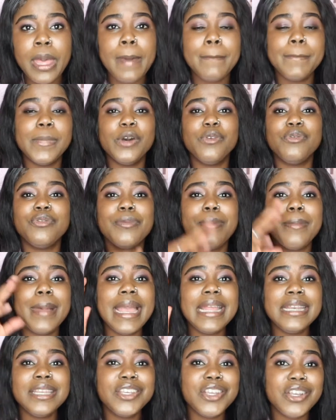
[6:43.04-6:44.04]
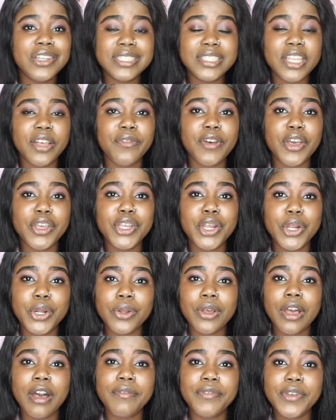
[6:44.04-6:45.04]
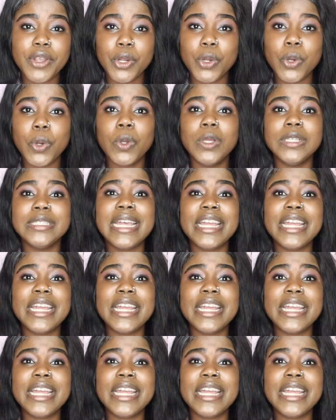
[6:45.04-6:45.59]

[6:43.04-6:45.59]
but reminding yourself of your goals